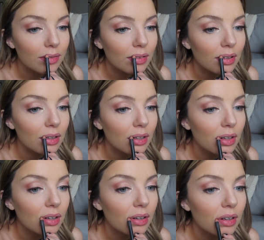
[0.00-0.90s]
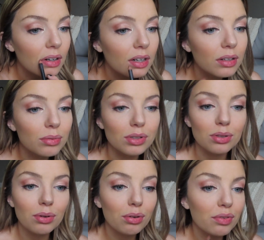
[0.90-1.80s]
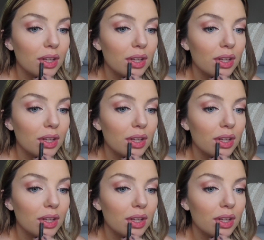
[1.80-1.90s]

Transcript: but no, we're too old for